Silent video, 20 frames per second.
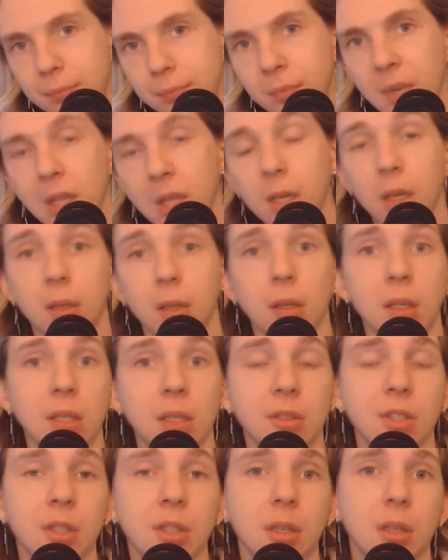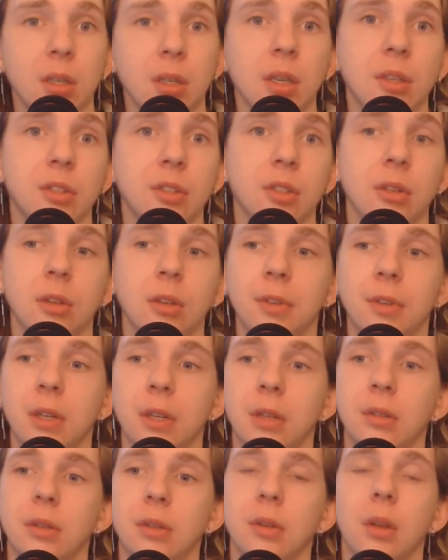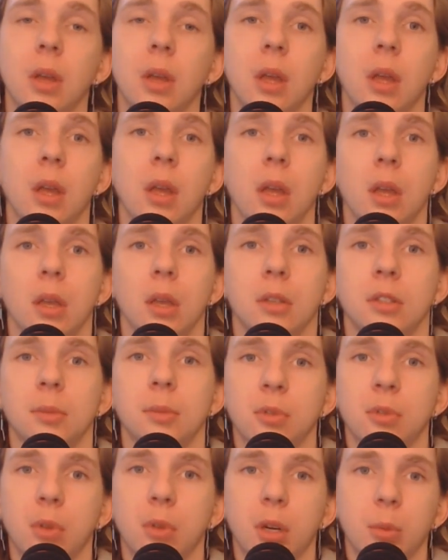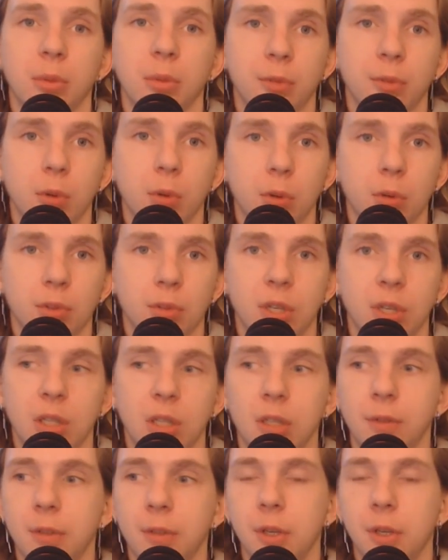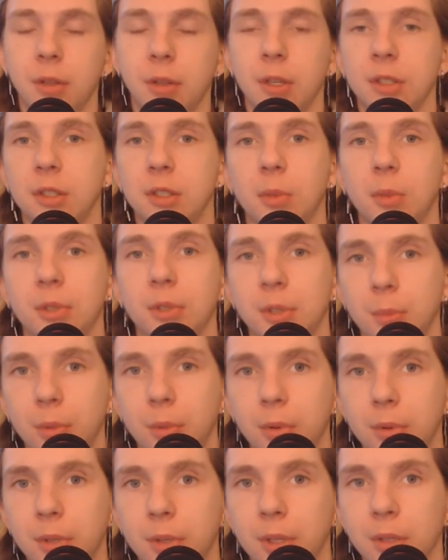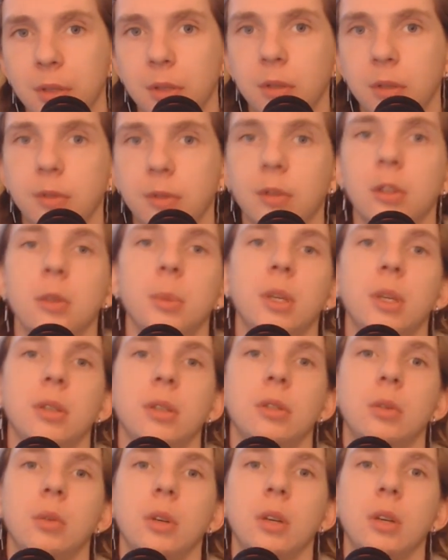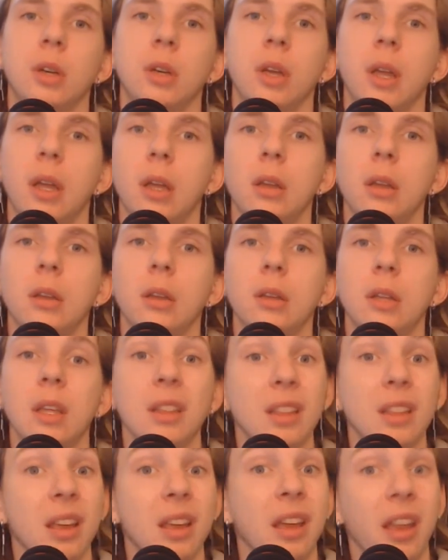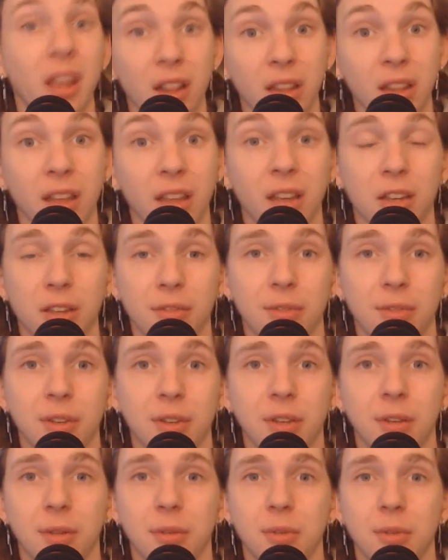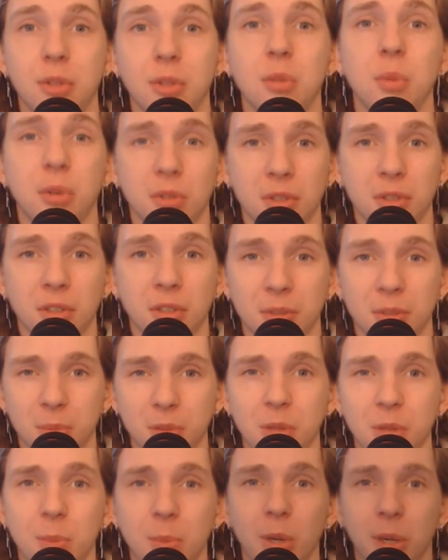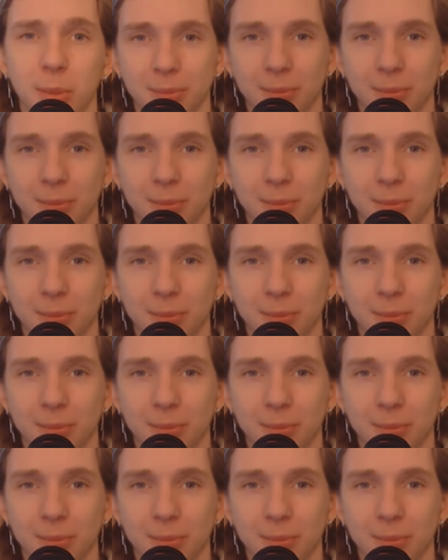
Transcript: Yeah, and that's it. Okay, so don't forget to subscribe, of course, share the video. That's the most important thing to do. Follow me on Twitter and get the hell out of here, you pussies. Goodbye.